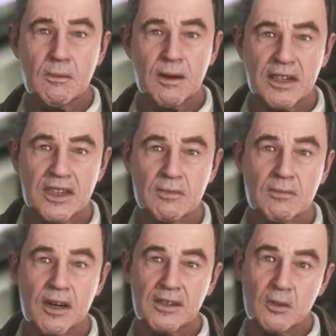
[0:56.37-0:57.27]
Misk,
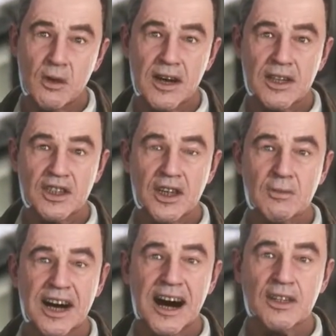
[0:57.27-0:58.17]
like the way its
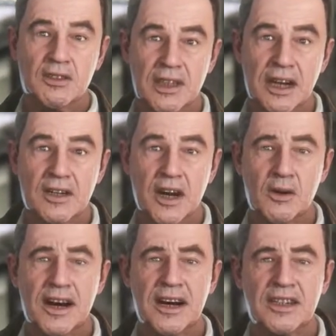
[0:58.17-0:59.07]
ships handle
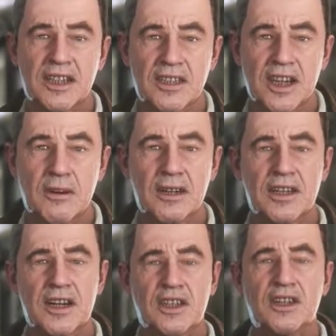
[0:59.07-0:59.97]
cargo, is
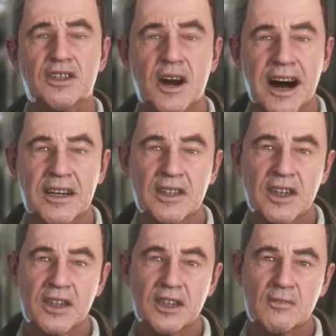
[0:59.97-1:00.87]
determined to drag
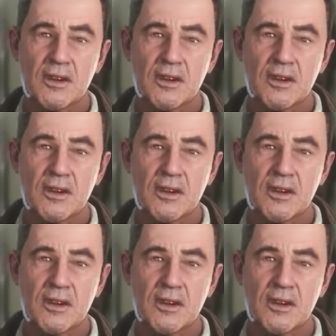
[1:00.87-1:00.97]
us into the